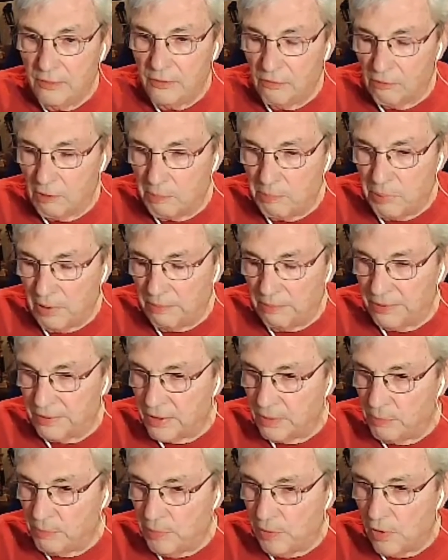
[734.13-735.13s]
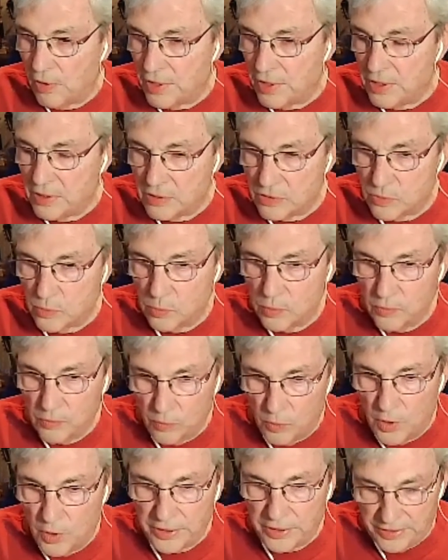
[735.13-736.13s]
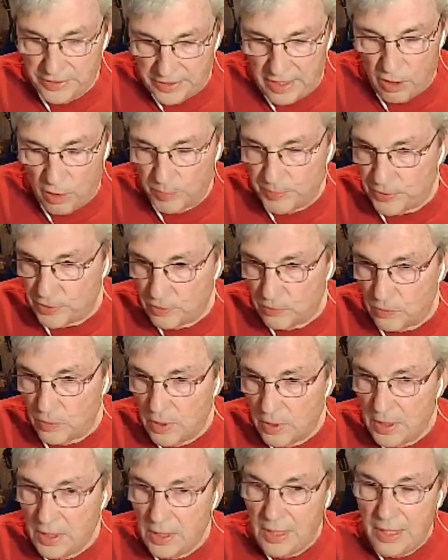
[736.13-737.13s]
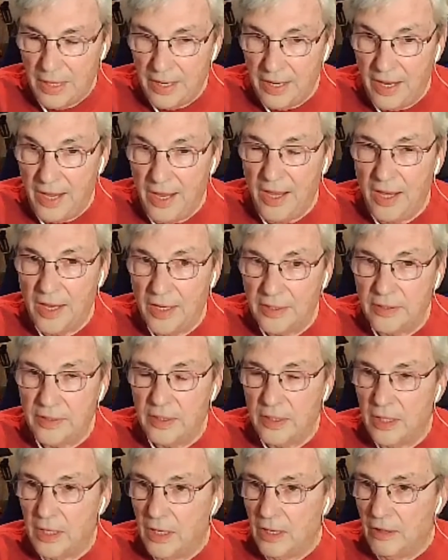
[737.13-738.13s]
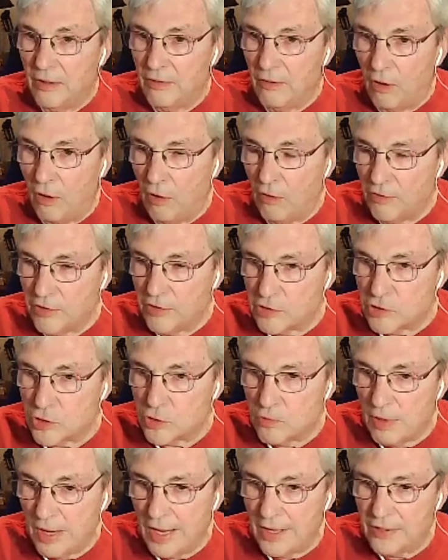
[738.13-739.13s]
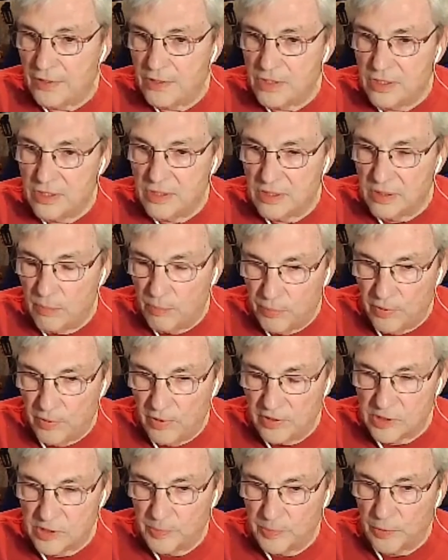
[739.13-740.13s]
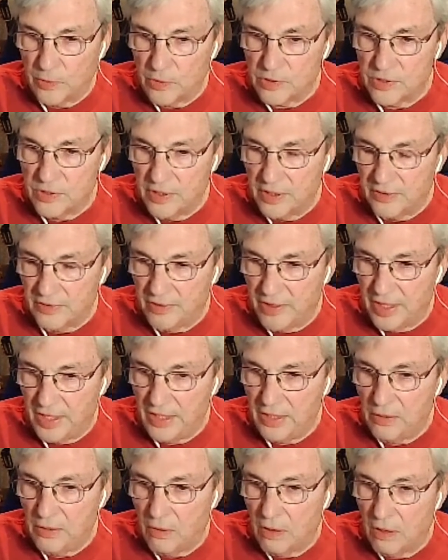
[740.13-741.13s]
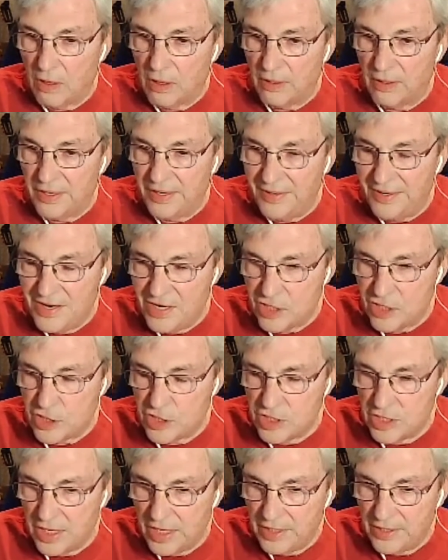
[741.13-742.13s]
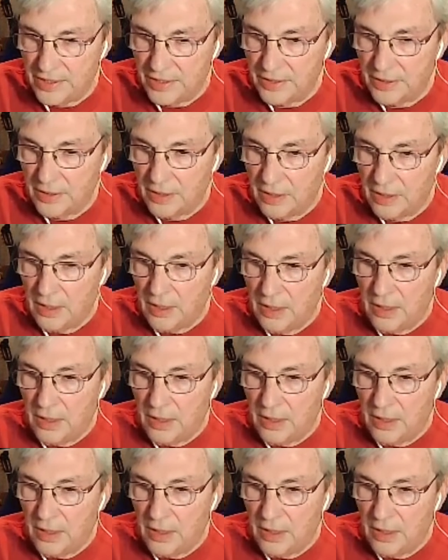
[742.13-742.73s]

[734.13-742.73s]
the Republican Party is wanting to help you. And all the strategies and principles that they are initiating